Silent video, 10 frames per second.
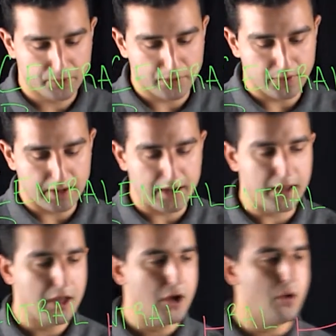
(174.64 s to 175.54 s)

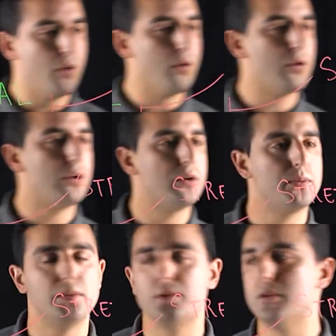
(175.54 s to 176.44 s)
okay,
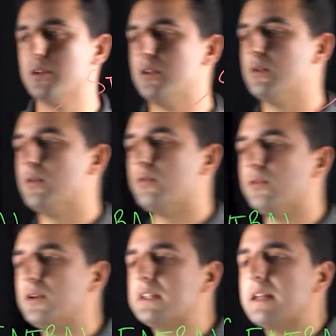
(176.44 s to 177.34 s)
or
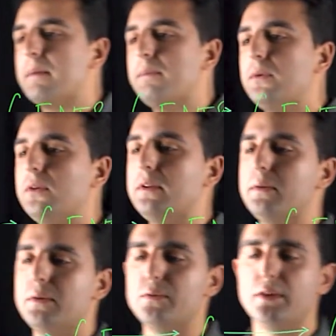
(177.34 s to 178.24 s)
for example,
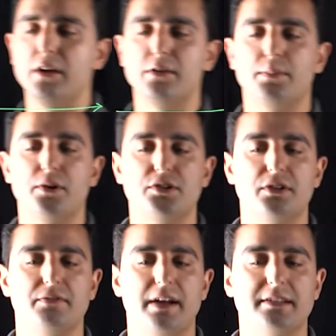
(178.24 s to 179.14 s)
in other parts of
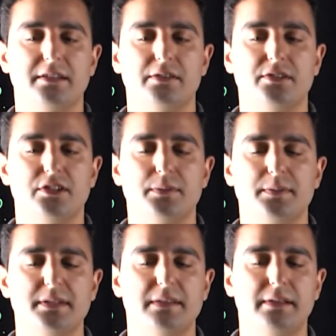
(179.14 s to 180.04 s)
your vascular system, but
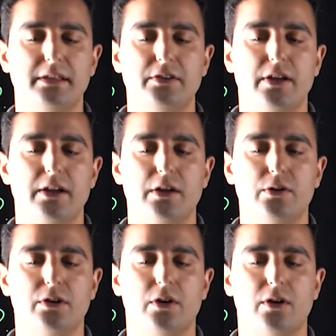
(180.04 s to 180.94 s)
specifically in your
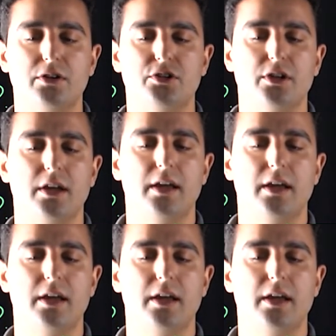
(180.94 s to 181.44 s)
aortic arch.